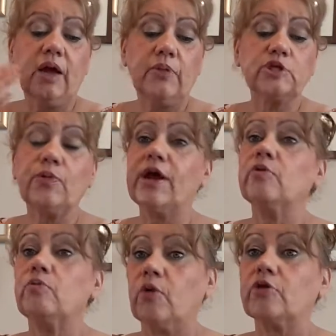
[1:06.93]
But it's well
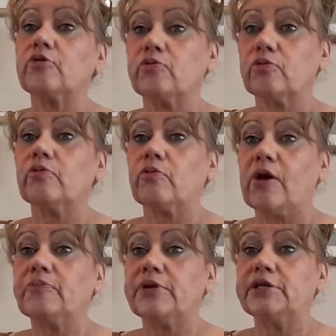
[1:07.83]
worth what I
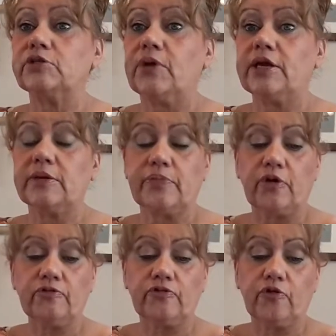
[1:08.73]
paid
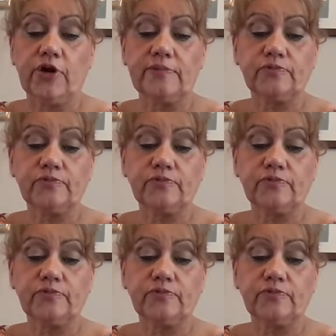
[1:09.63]
£28 for it.